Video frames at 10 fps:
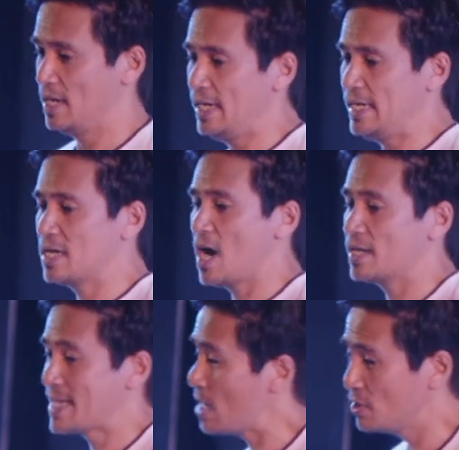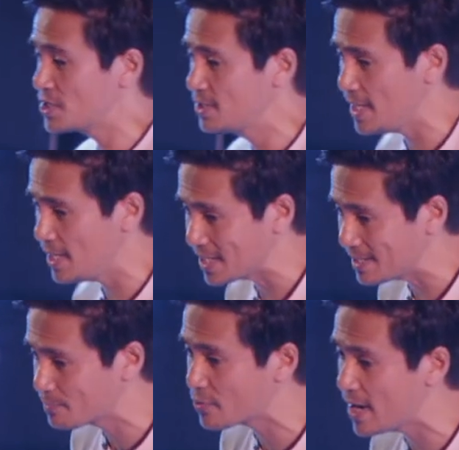he got down on his knees
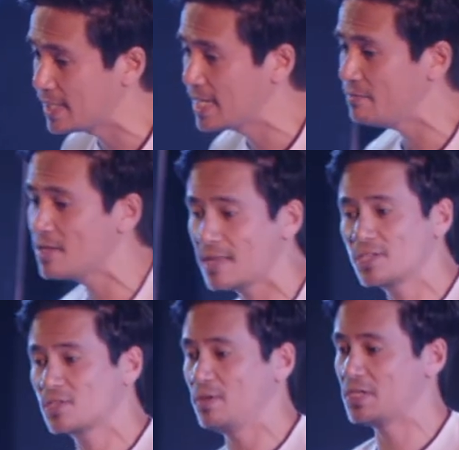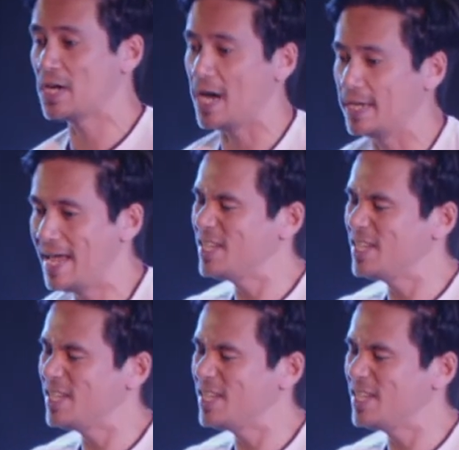and prayed, giving thanks to his God,